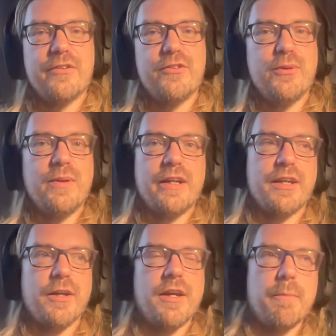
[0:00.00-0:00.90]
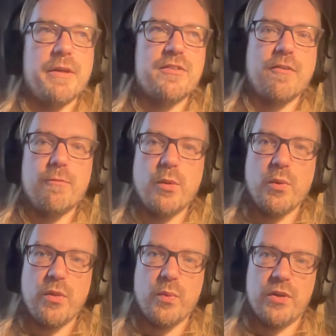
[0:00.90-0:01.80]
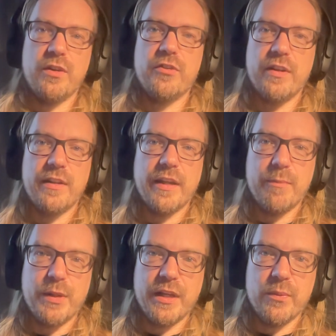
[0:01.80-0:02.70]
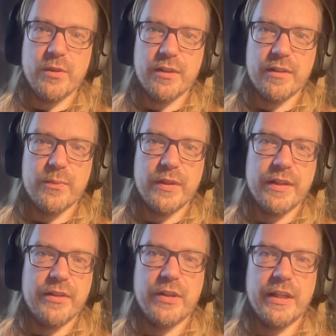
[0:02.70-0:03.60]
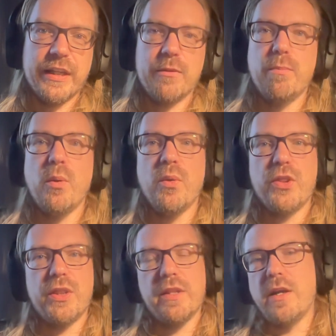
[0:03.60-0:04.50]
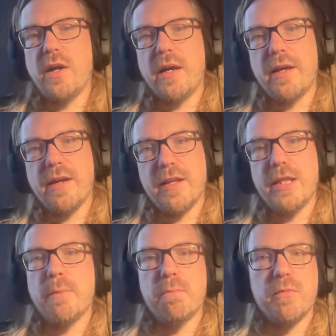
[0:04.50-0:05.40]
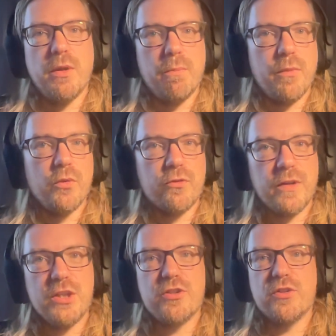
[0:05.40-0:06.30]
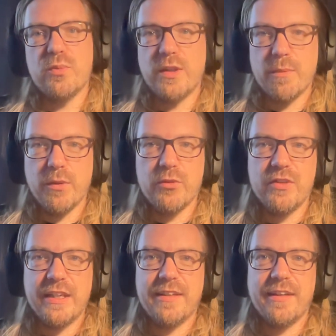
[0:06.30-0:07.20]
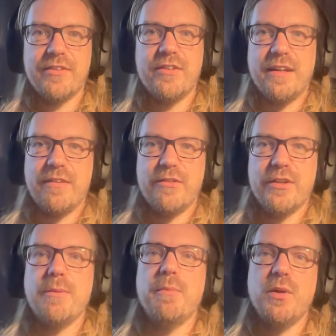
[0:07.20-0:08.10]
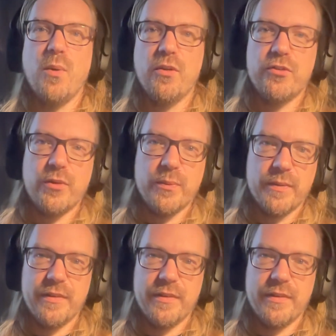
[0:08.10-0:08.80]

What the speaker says: like best of both worlds in the API world, where you can get both the most features with the most details delivered, but also